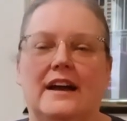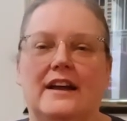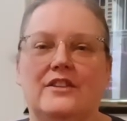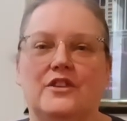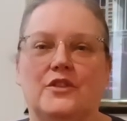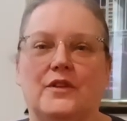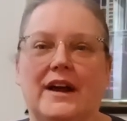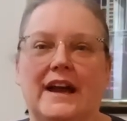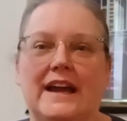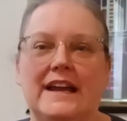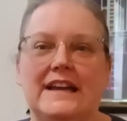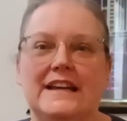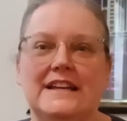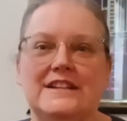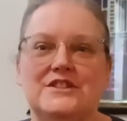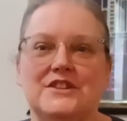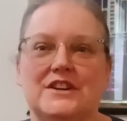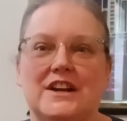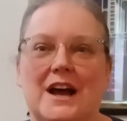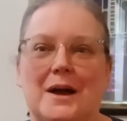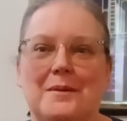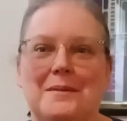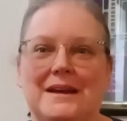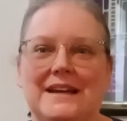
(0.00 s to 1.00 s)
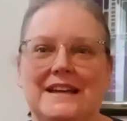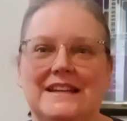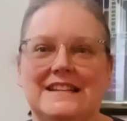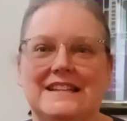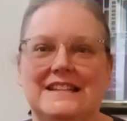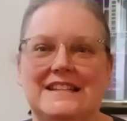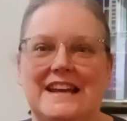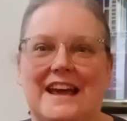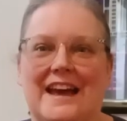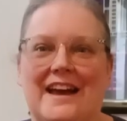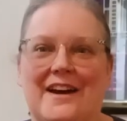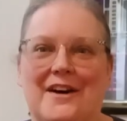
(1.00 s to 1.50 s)
And the grandkids are coming
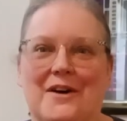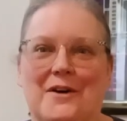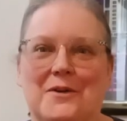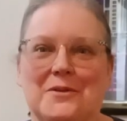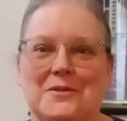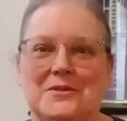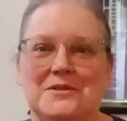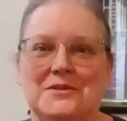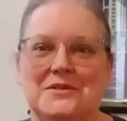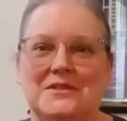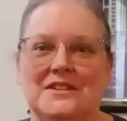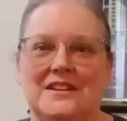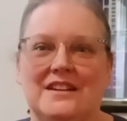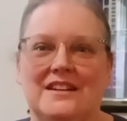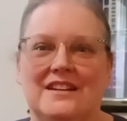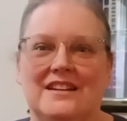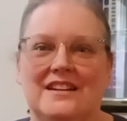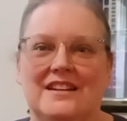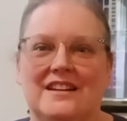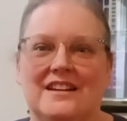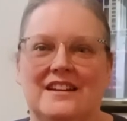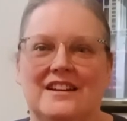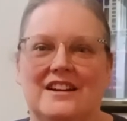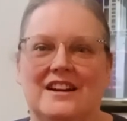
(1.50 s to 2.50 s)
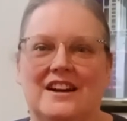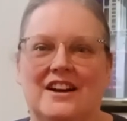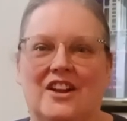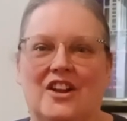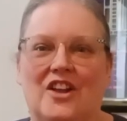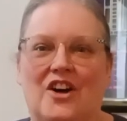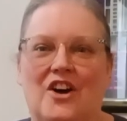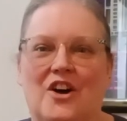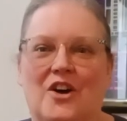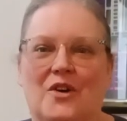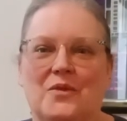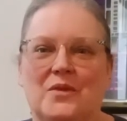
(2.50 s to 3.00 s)
into town
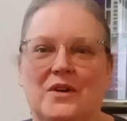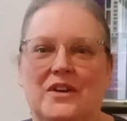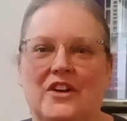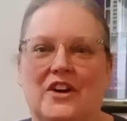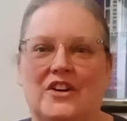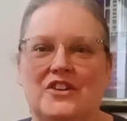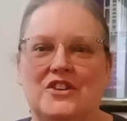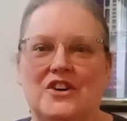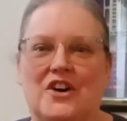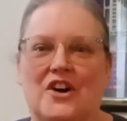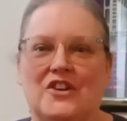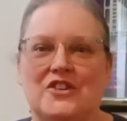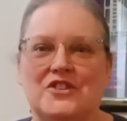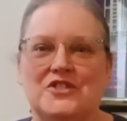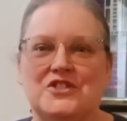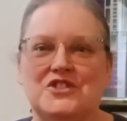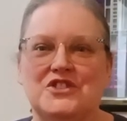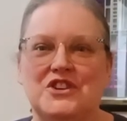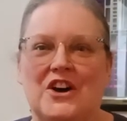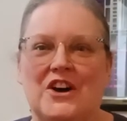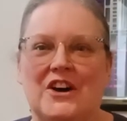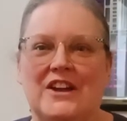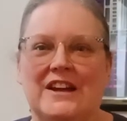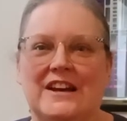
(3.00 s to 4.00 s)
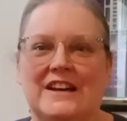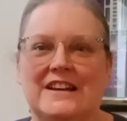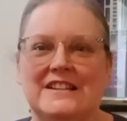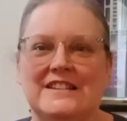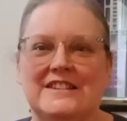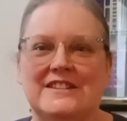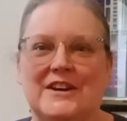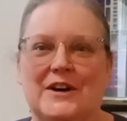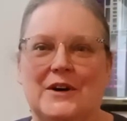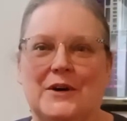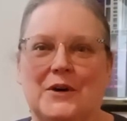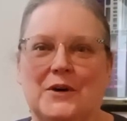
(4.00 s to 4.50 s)
along with our daughter
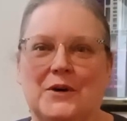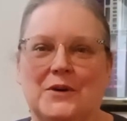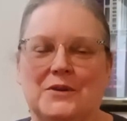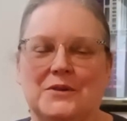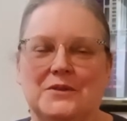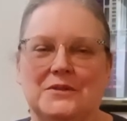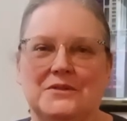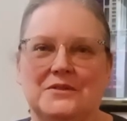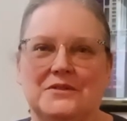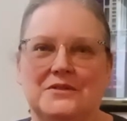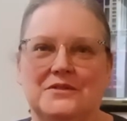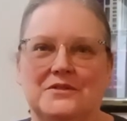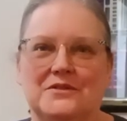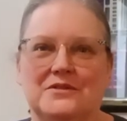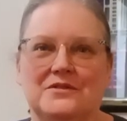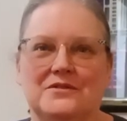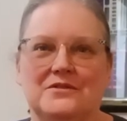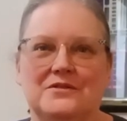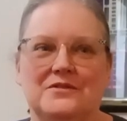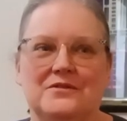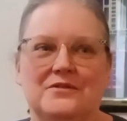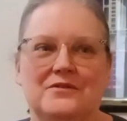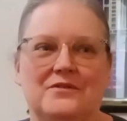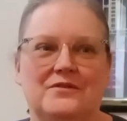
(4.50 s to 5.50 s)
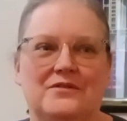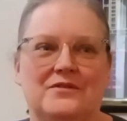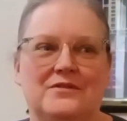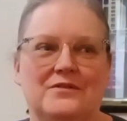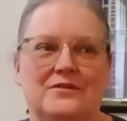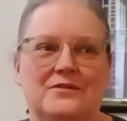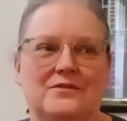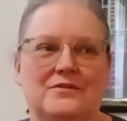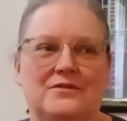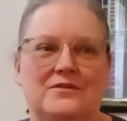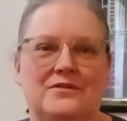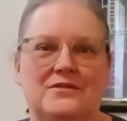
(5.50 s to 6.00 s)
Shauna, so
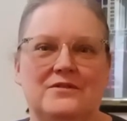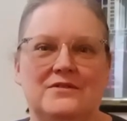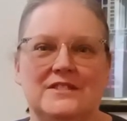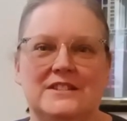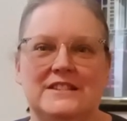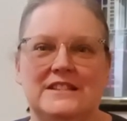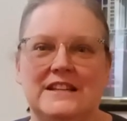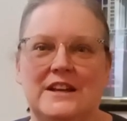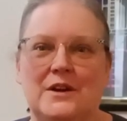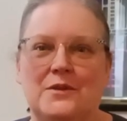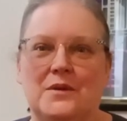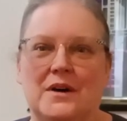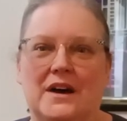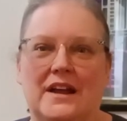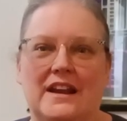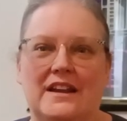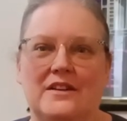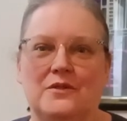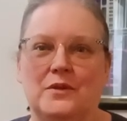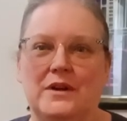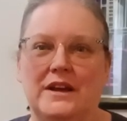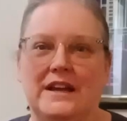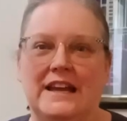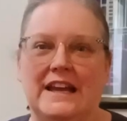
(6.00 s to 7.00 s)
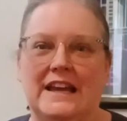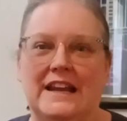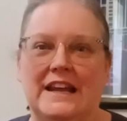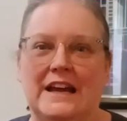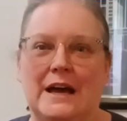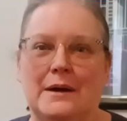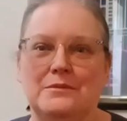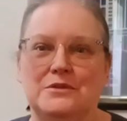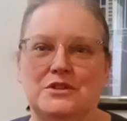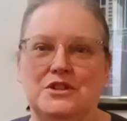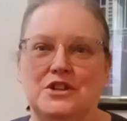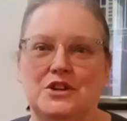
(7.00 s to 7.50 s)
see what we get
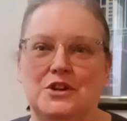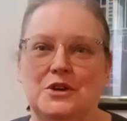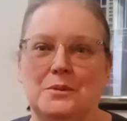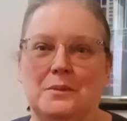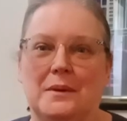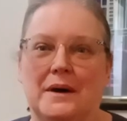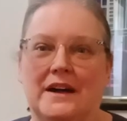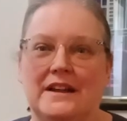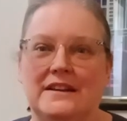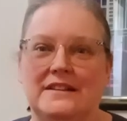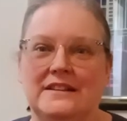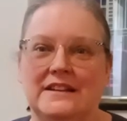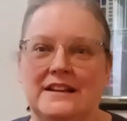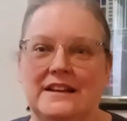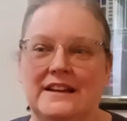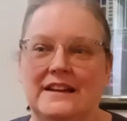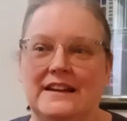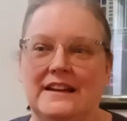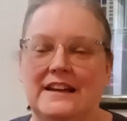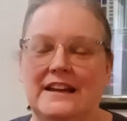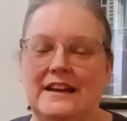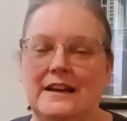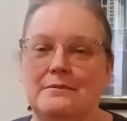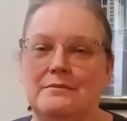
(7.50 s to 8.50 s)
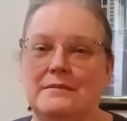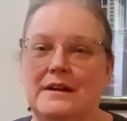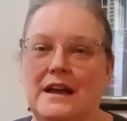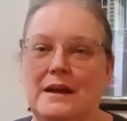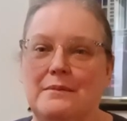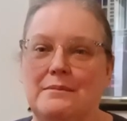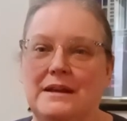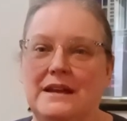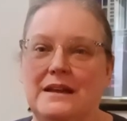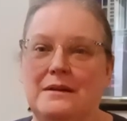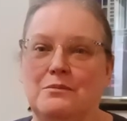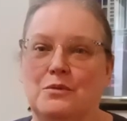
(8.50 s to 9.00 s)
up to, but it
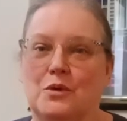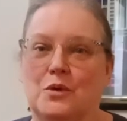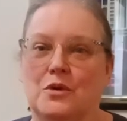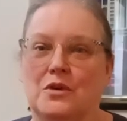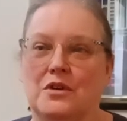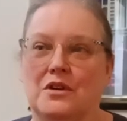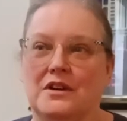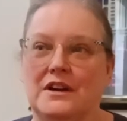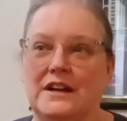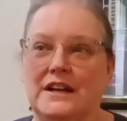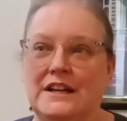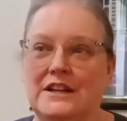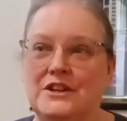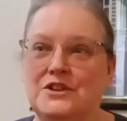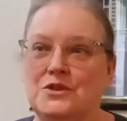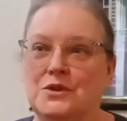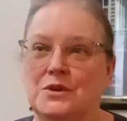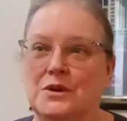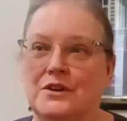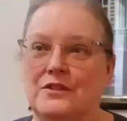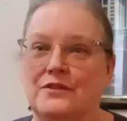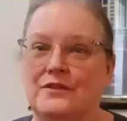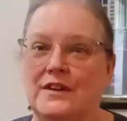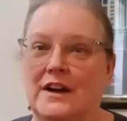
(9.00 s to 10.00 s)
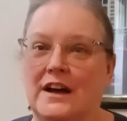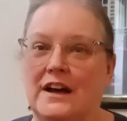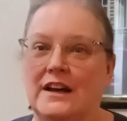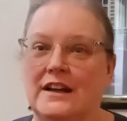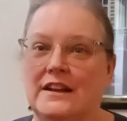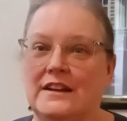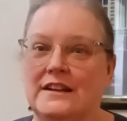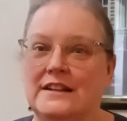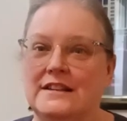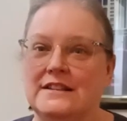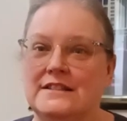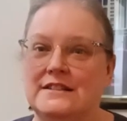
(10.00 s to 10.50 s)
may be more indoor
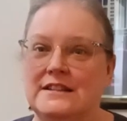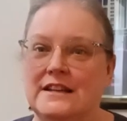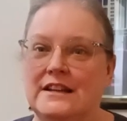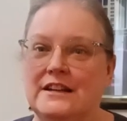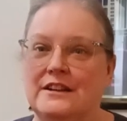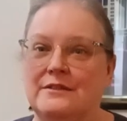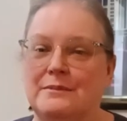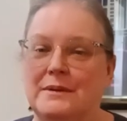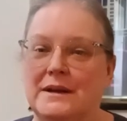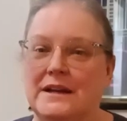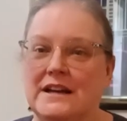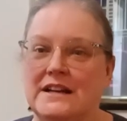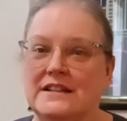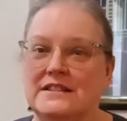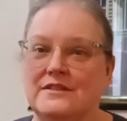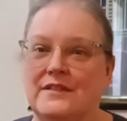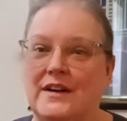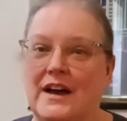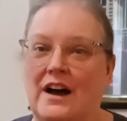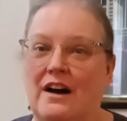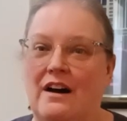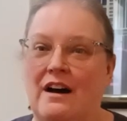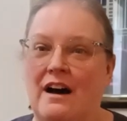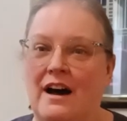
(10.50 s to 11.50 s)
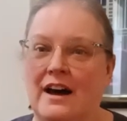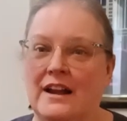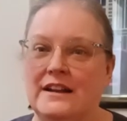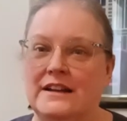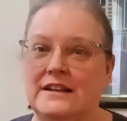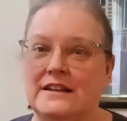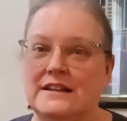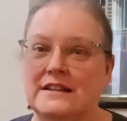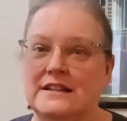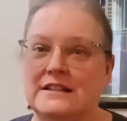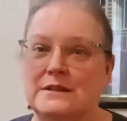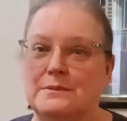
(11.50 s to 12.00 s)
fun instead of because of how hot
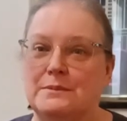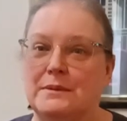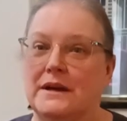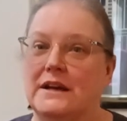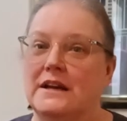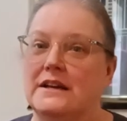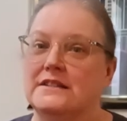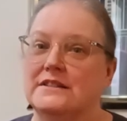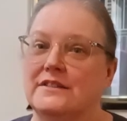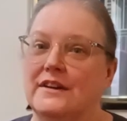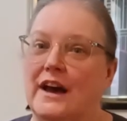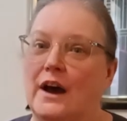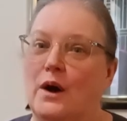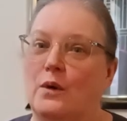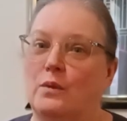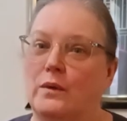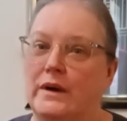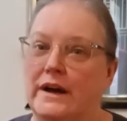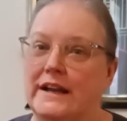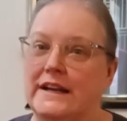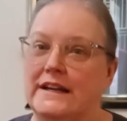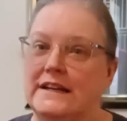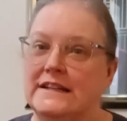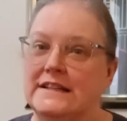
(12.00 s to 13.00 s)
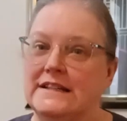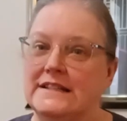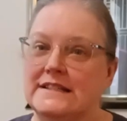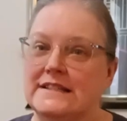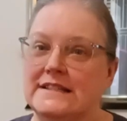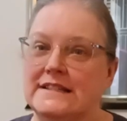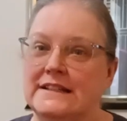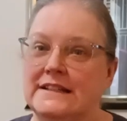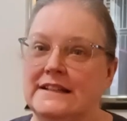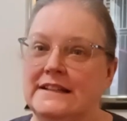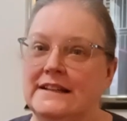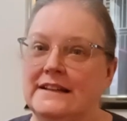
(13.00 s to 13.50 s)
it is, because of how wet it
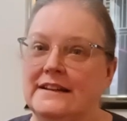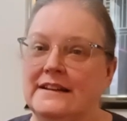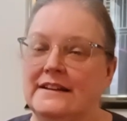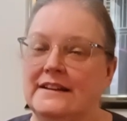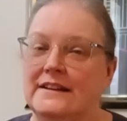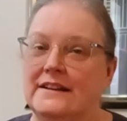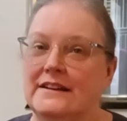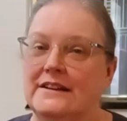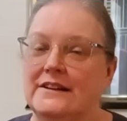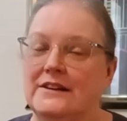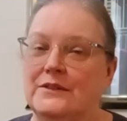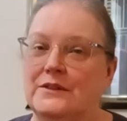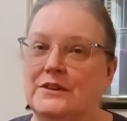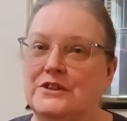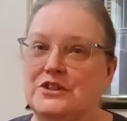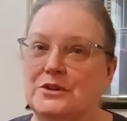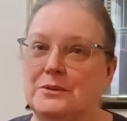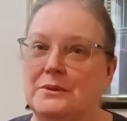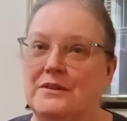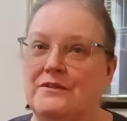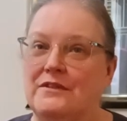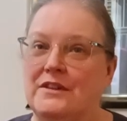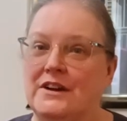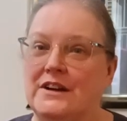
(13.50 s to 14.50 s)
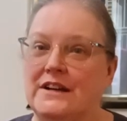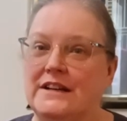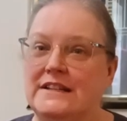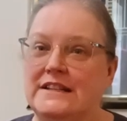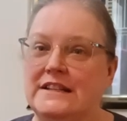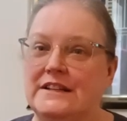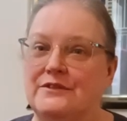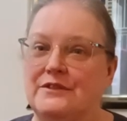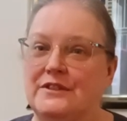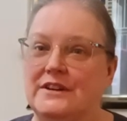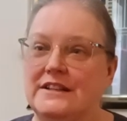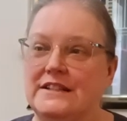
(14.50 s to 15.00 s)
is, which will be very
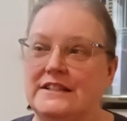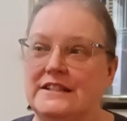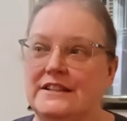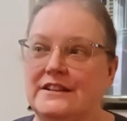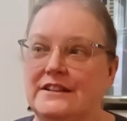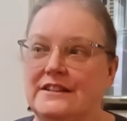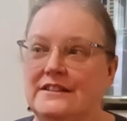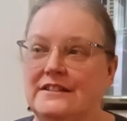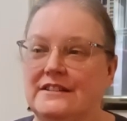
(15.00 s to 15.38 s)
different.